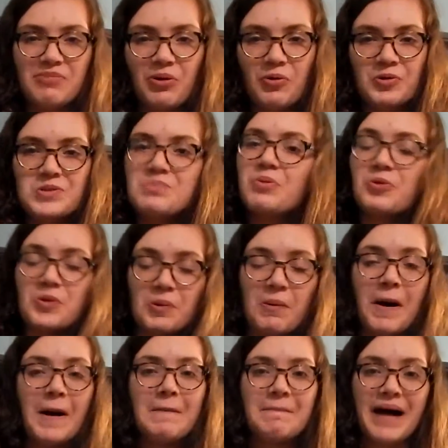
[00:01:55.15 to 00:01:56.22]
poles pulled
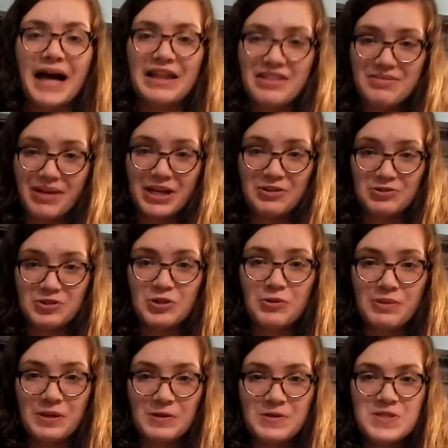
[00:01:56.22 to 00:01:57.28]
apart by the
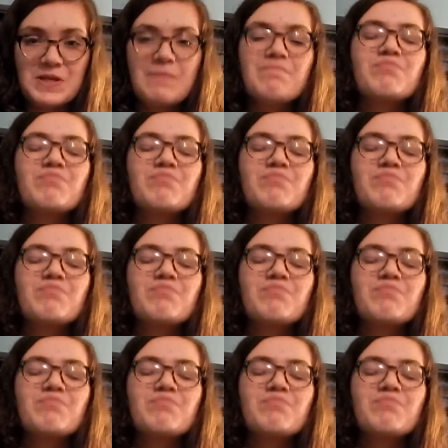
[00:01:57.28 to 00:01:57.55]
microtubules.